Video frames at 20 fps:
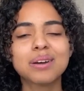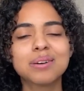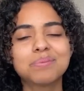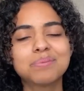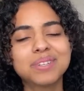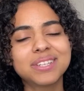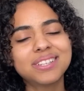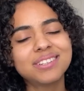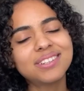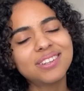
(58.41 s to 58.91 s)
But
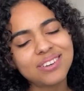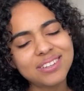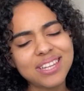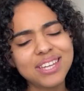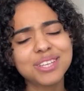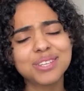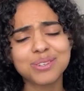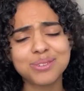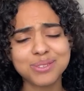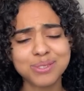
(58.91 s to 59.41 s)
you know
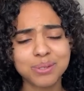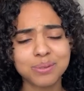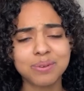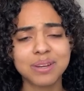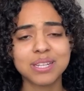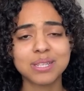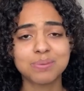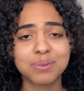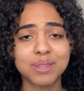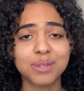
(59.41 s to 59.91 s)
that YouTube
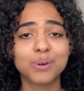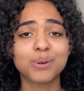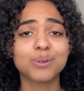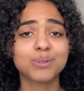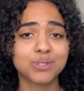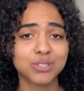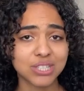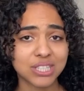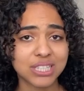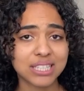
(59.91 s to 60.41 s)
has been the
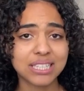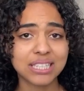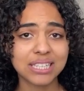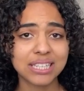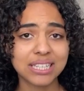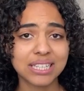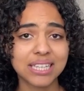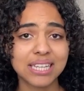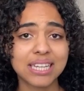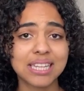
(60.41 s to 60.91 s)
OG
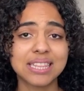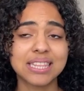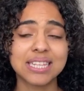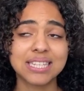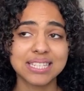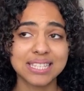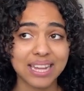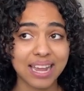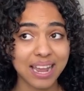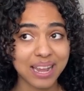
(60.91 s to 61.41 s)
in
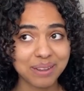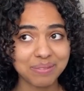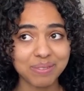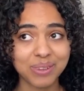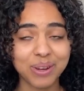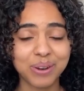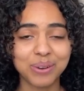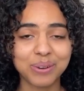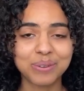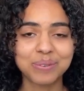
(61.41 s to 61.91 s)
this game, you
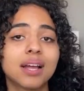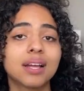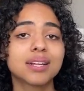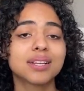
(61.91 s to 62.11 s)
know?